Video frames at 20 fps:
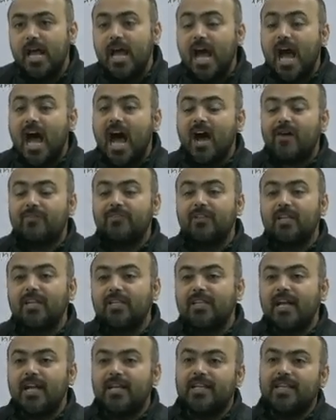After
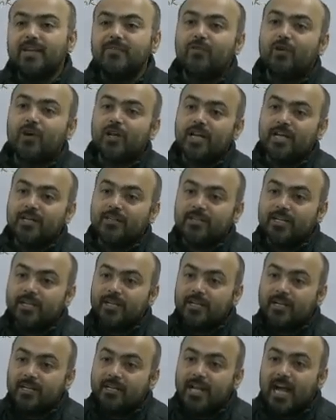that, he voluntarily
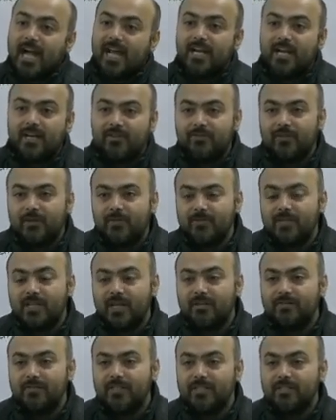retired from
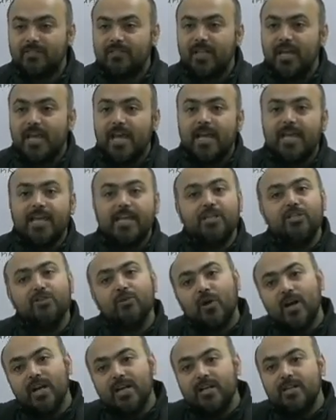service. He
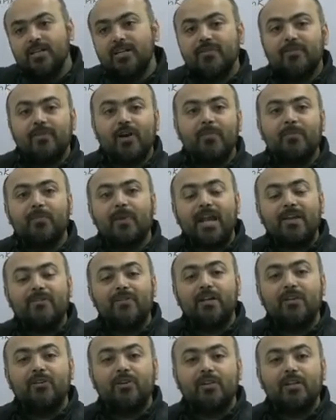joined a
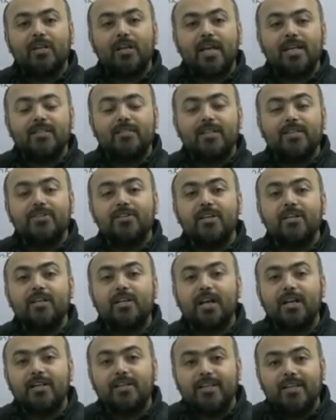private organization,
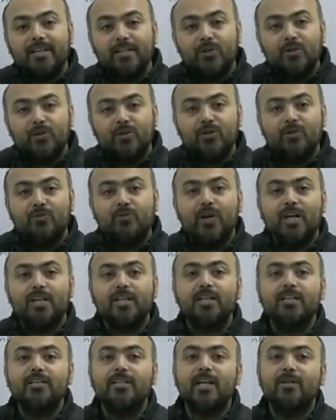continued to
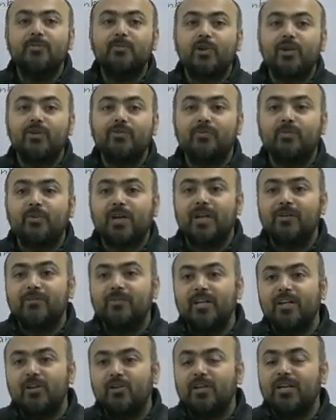work in that
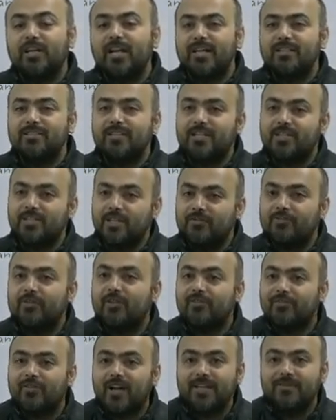private organization
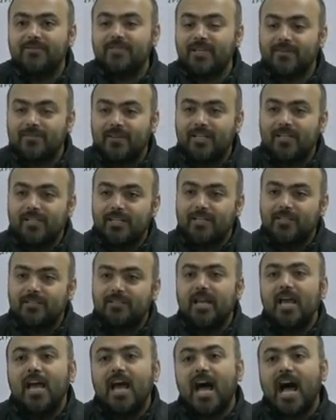for 5-7
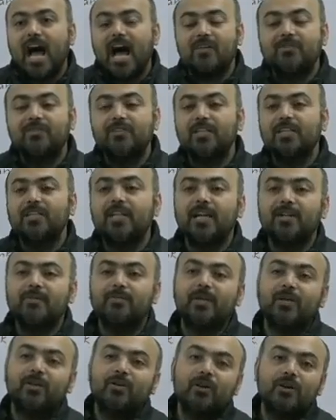years. After that,
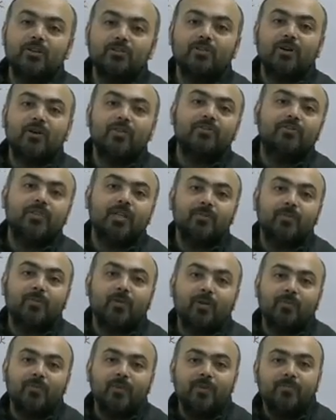because of the
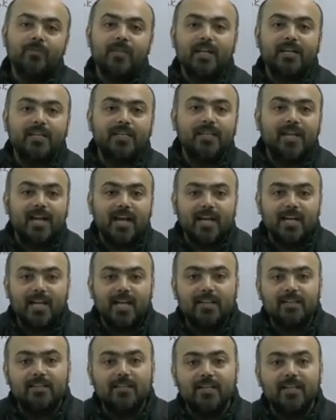problem that he had,
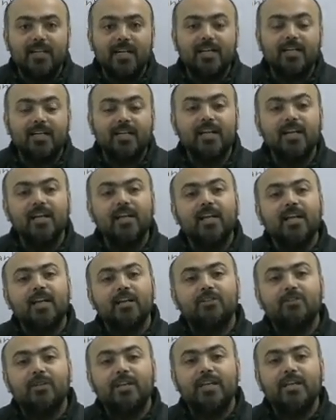health related,
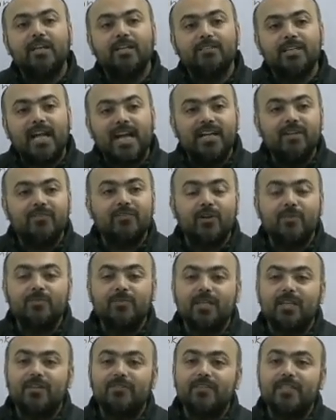so he resigned from
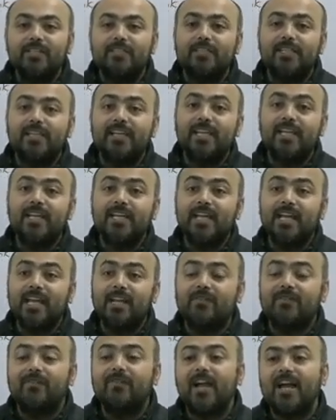service. He,
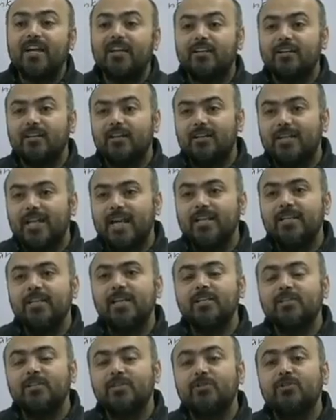in fact, 10
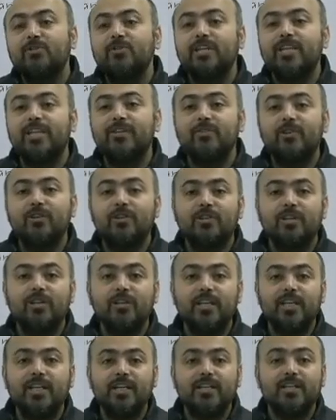years ago,
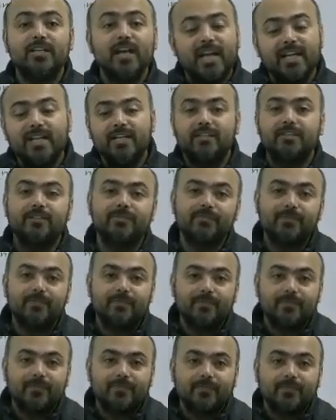he died.
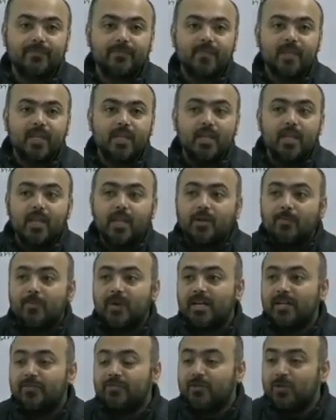
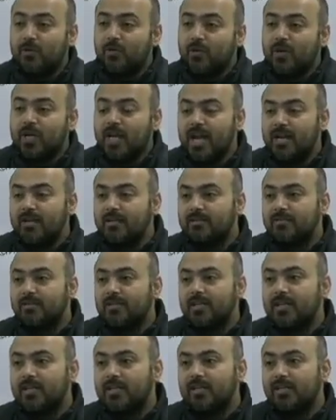But if you look at
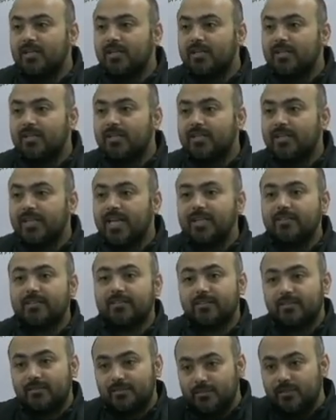the
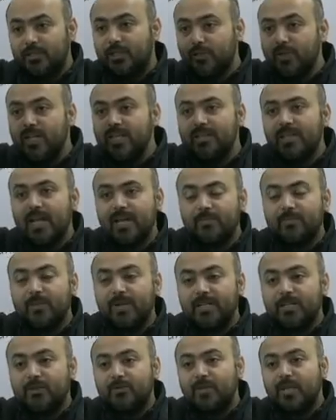case during that
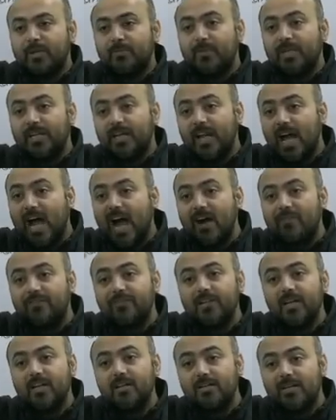particular period,
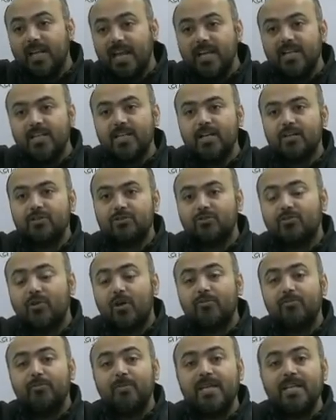after 10 years
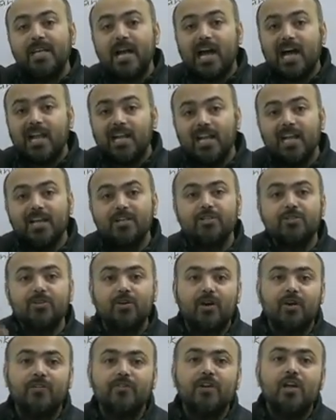of being alleged
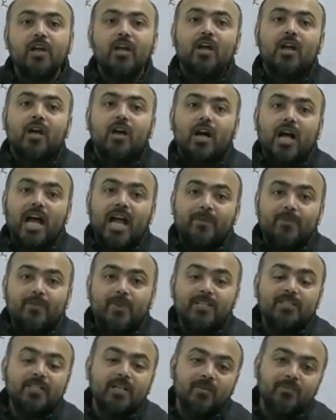of
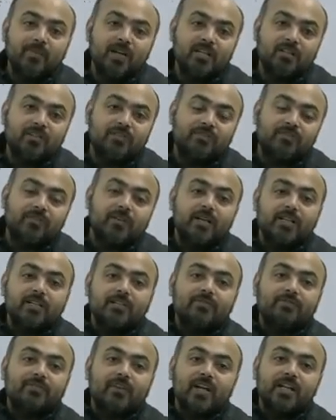embezzlement of
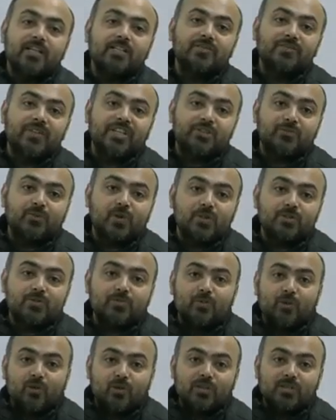funds, which was
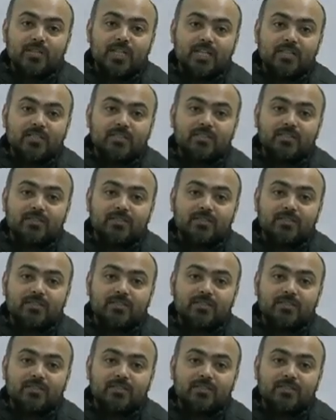more than